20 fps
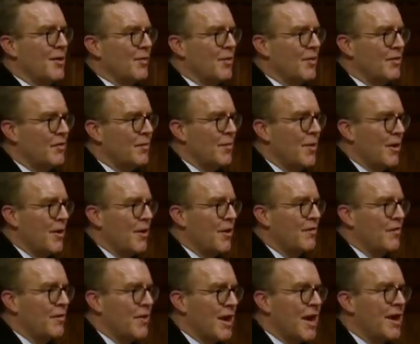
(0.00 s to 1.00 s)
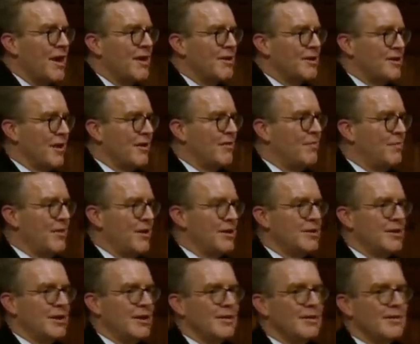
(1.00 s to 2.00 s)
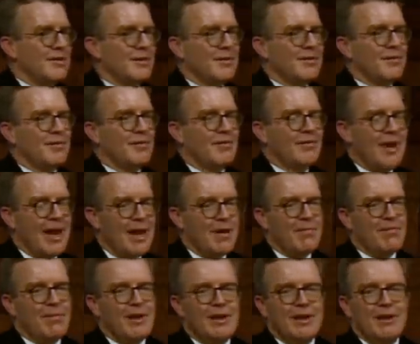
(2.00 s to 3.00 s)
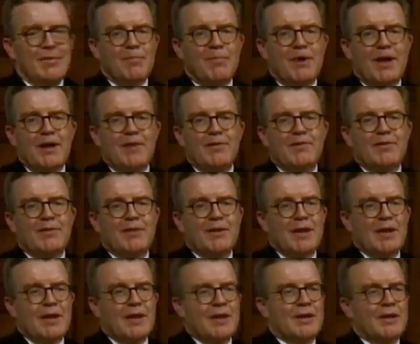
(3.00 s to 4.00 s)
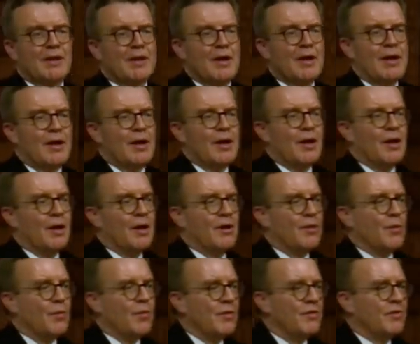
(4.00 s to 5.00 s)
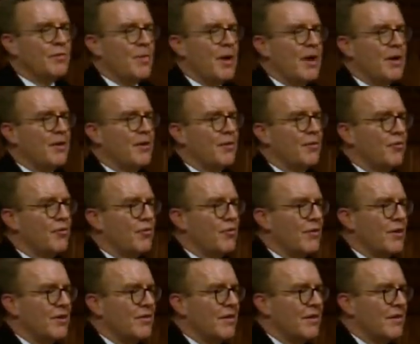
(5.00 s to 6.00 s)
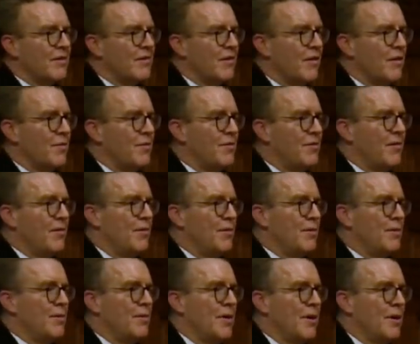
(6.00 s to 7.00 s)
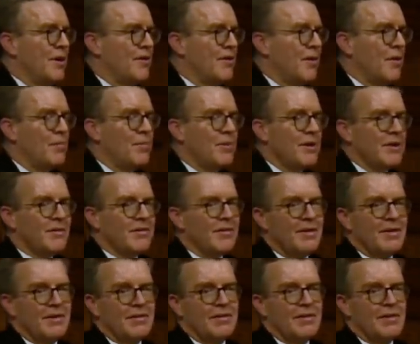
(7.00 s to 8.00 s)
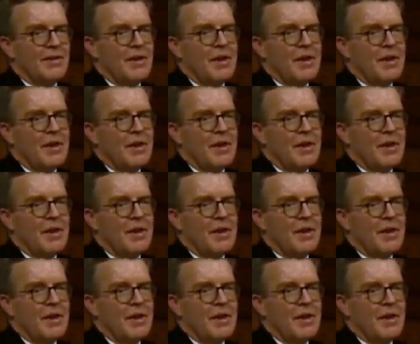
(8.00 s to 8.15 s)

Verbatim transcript: we spent of the NHS budget, the hmm. 10 billion pounds a year uh, that we spend on treating type 2 diabetes,